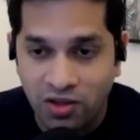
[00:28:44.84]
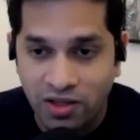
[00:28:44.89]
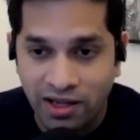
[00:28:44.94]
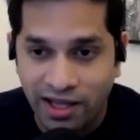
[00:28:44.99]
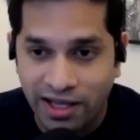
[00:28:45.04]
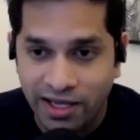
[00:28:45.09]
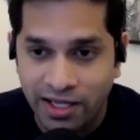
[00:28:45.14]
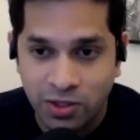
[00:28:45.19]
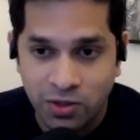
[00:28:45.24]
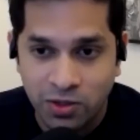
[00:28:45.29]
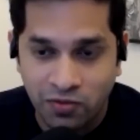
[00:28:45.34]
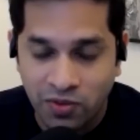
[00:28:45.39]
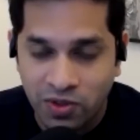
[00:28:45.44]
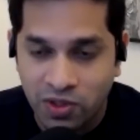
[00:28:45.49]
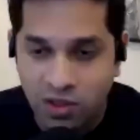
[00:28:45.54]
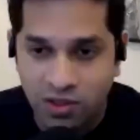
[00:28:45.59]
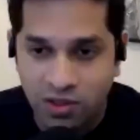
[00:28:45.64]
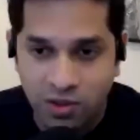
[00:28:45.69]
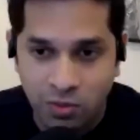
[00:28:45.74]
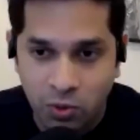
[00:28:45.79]
lines of which
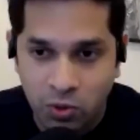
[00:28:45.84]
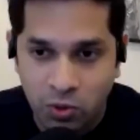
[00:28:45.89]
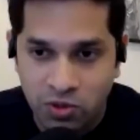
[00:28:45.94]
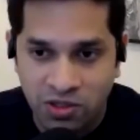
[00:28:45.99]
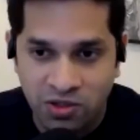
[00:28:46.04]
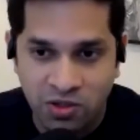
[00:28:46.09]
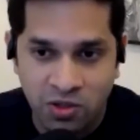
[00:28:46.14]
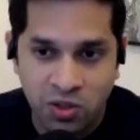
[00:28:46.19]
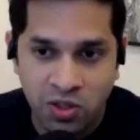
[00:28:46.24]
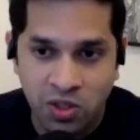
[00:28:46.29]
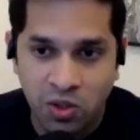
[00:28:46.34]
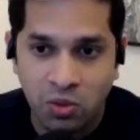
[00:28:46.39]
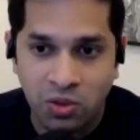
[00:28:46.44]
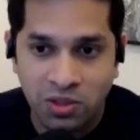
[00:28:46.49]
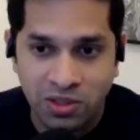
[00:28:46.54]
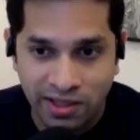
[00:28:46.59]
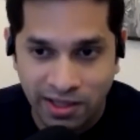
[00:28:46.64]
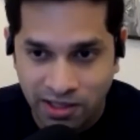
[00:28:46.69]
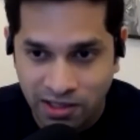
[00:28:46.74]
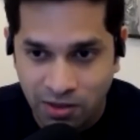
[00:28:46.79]
are the most essential
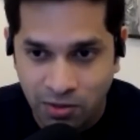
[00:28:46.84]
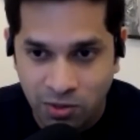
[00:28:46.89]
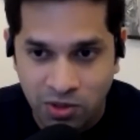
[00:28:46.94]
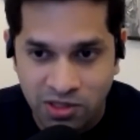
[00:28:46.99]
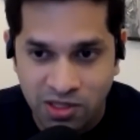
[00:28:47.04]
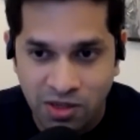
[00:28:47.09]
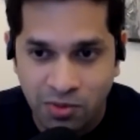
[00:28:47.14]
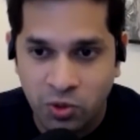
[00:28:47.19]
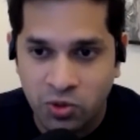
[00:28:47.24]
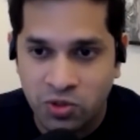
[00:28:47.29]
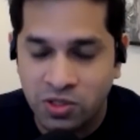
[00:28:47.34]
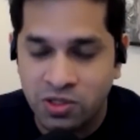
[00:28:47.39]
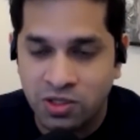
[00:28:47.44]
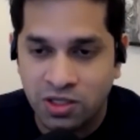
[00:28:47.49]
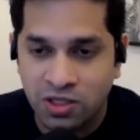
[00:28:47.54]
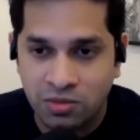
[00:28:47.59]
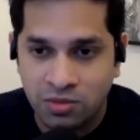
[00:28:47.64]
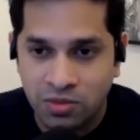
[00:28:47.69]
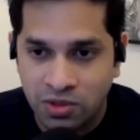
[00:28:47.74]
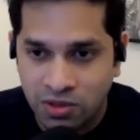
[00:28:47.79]
ones, like some of the support
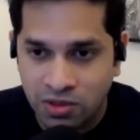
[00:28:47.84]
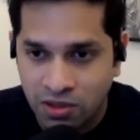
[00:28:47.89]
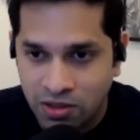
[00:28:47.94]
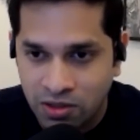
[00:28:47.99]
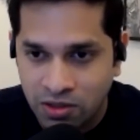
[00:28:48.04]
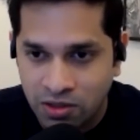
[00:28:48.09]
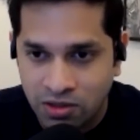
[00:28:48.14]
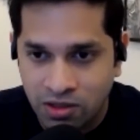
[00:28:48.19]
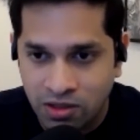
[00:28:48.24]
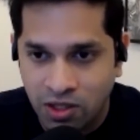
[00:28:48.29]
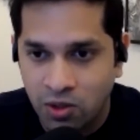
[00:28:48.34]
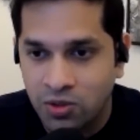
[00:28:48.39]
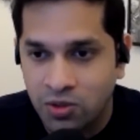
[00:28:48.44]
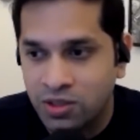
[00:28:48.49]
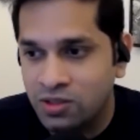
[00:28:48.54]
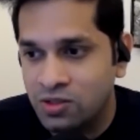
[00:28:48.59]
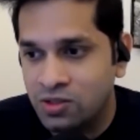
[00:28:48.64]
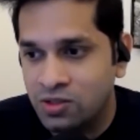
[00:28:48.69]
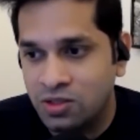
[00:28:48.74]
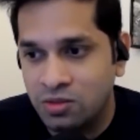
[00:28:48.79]
systems and security
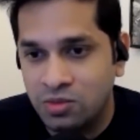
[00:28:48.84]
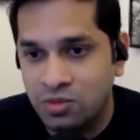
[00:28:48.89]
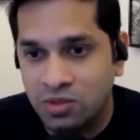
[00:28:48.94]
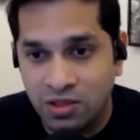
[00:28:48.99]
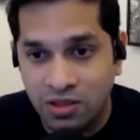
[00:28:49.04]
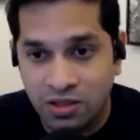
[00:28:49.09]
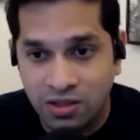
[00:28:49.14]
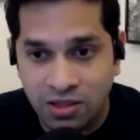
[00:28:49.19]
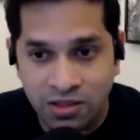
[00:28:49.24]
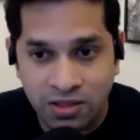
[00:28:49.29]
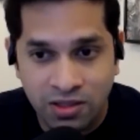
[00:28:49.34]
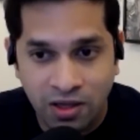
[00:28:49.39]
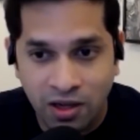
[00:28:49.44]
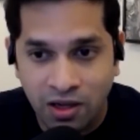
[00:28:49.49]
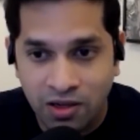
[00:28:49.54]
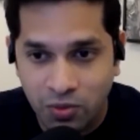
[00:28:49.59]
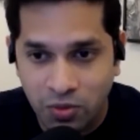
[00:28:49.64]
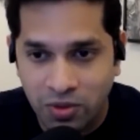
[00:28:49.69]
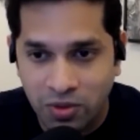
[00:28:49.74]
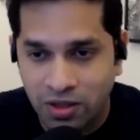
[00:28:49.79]
systems and other things
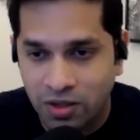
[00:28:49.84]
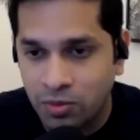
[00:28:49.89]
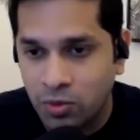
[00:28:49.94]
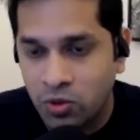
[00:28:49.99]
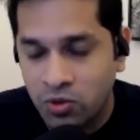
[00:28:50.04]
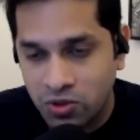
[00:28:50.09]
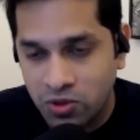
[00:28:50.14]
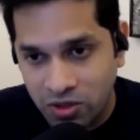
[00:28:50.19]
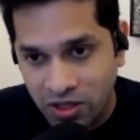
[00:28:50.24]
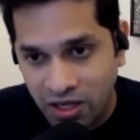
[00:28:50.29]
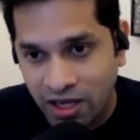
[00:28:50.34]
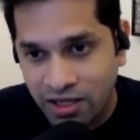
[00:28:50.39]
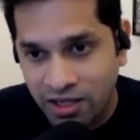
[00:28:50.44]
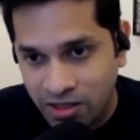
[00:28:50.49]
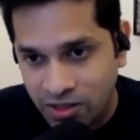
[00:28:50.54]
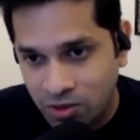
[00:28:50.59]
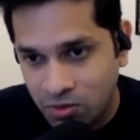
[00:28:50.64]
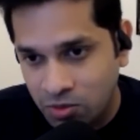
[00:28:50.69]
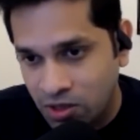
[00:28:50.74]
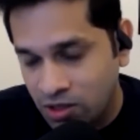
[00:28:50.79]
can't work remote, so they
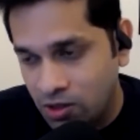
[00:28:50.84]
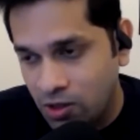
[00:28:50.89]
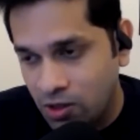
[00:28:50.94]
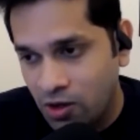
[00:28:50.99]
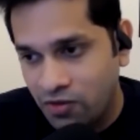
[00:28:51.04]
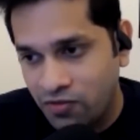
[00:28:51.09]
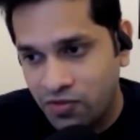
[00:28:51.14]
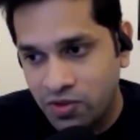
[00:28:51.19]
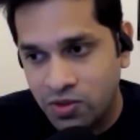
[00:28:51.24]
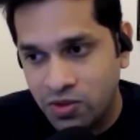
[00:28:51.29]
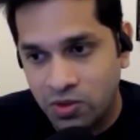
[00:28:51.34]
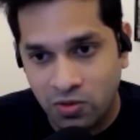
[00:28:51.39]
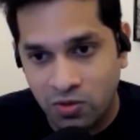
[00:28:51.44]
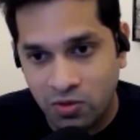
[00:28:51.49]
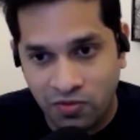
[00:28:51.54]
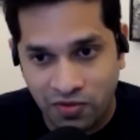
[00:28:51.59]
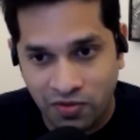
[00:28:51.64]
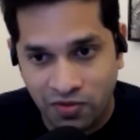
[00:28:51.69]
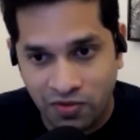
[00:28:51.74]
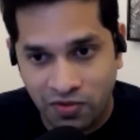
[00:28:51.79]
need to be in the office. So
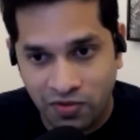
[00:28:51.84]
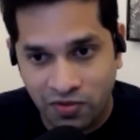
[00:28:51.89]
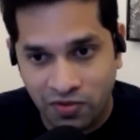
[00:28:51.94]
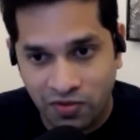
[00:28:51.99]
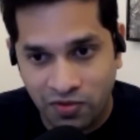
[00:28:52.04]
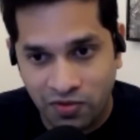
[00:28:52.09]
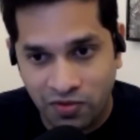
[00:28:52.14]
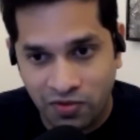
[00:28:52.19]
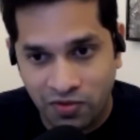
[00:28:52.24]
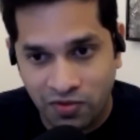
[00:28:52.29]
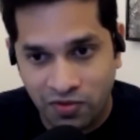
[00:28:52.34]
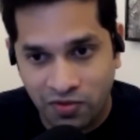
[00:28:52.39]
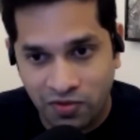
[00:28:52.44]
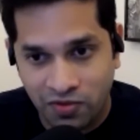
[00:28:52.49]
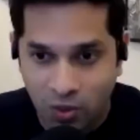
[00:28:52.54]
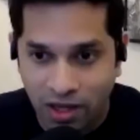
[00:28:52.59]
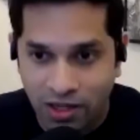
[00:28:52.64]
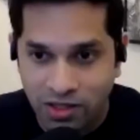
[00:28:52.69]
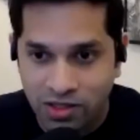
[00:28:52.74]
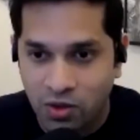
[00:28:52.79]
figure that
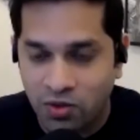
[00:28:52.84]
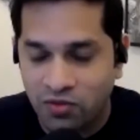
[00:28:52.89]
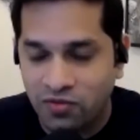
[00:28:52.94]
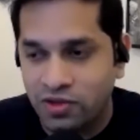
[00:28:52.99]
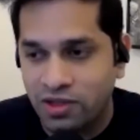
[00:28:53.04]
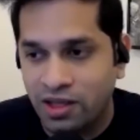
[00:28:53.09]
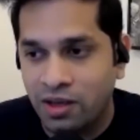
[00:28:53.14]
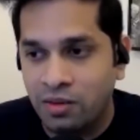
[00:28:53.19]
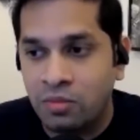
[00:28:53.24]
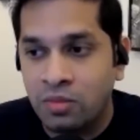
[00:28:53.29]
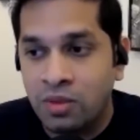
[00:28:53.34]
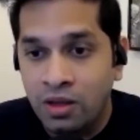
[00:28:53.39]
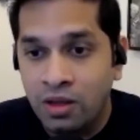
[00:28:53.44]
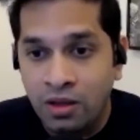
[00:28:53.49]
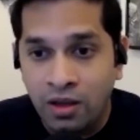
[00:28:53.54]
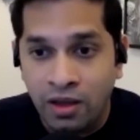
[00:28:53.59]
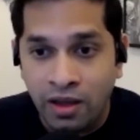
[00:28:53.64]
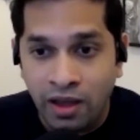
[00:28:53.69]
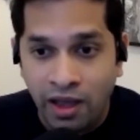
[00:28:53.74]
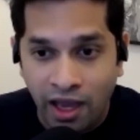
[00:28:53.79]
different ways out for them,
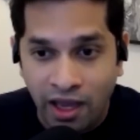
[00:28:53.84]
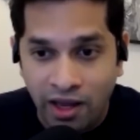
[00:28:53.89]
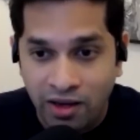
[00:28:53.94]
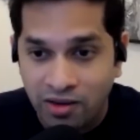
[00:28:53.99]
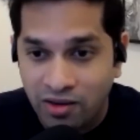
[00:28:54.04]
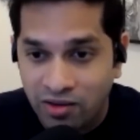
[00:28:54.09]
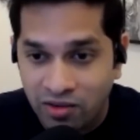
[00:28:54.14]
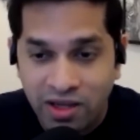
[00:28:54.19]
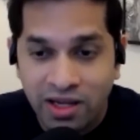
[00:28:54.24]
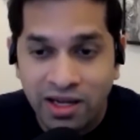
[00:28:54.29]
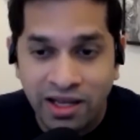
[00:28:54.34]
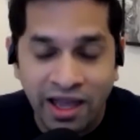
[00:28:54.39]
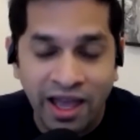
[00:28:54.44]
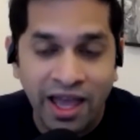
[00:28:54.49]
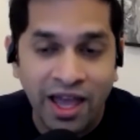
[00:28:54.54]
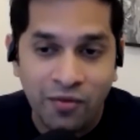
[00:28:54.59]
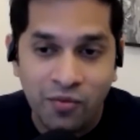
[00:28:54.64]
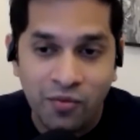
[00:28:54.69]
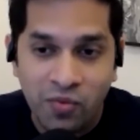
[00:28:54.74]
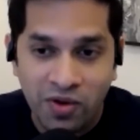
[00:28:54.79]
and really
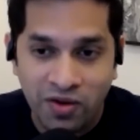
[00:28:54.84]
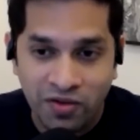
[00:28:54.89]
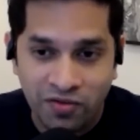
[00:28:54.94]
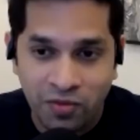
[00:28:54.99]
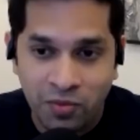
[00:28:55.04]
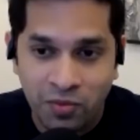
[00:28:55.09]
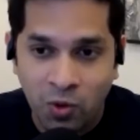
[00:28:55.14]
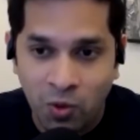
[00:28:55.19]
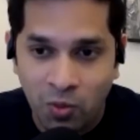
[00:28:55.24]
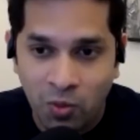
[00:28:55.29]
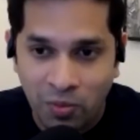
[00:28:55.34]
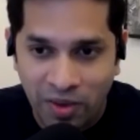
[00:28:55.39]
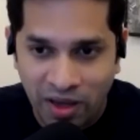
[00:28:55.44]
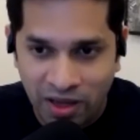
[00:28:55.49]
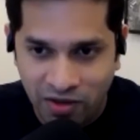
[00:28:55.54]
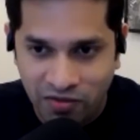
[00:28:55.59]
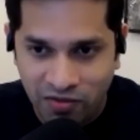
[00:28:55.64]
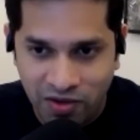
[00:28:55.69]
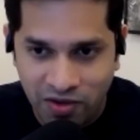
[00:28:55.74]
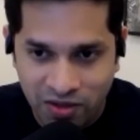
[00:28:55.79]
have work from home
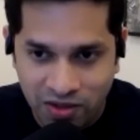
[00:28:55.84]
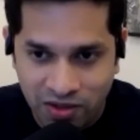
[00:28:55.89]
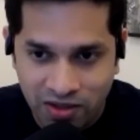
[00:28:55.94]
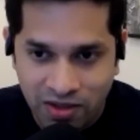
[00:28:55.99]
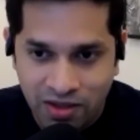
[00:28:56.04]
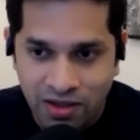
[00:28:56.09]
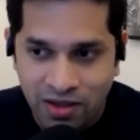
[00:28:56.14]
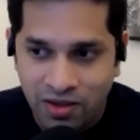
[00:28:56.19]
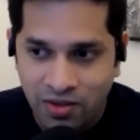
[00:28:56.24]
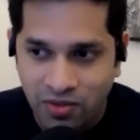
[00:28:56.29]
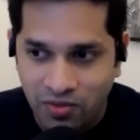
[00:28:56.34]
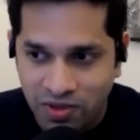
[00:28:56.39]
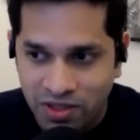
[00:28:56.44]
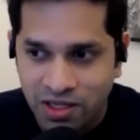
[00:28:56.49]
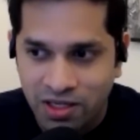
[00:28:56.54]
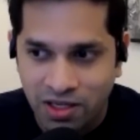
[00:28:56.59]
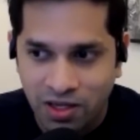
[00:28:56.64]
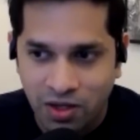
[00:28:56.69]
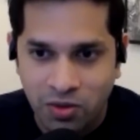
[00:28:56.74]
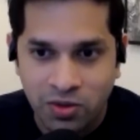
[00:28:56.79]
benefits
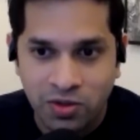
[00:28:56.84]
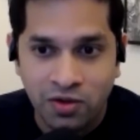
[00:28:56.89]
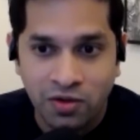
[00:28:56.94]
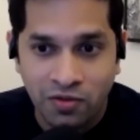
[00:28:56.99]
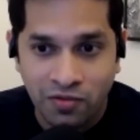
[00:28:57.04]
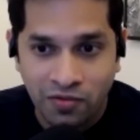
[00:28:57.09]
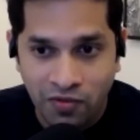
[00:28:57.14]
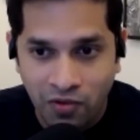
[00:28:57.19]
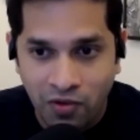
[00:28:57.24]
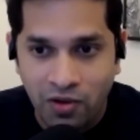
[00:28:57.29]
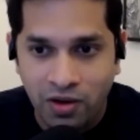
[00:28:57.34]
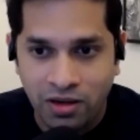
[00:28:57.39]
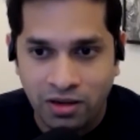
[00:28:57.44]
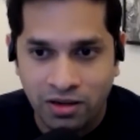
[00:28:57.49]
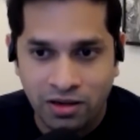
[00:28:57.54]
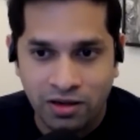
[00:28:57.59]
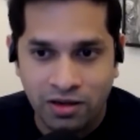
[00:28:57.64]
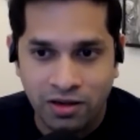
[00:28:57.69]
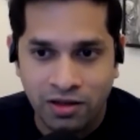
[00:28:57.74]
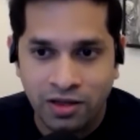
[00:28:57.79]
written out for
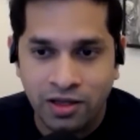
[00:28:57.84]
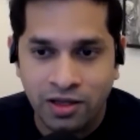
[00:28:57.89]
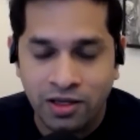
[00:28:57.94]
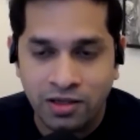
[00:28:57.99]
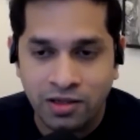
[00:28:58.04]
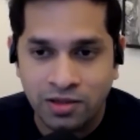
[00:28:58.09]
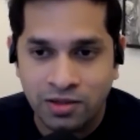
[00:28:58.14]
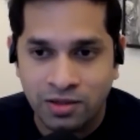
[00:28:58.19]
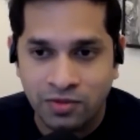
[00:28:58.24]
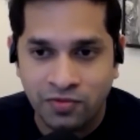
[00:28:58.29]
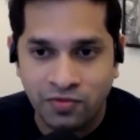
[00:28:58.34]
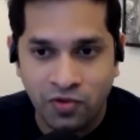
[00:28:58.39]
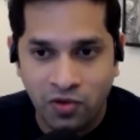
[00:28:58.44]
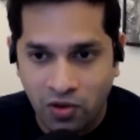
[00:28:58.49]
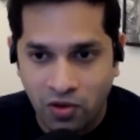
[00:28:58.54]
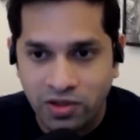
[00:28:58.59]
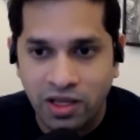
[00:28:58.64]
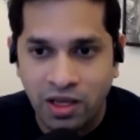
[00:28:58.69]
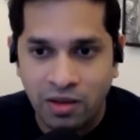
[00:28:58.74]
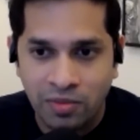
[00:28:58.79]

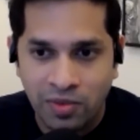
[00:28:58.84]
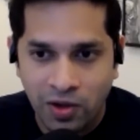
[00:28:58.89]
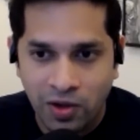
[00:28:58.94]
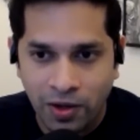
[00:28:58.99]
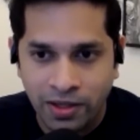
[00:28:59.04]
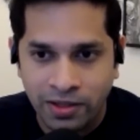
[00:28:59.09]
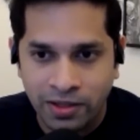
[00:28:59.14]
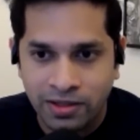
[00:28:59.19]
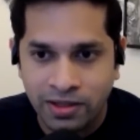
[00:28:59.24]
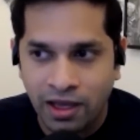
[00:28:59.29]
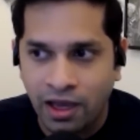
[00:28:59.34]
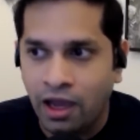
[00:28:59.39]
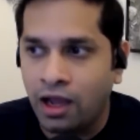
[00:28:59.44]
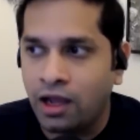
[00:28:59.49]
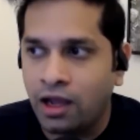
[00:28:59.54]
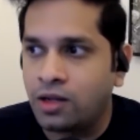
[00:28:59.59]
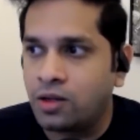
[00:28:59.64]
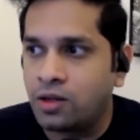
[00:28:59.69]
the employees. And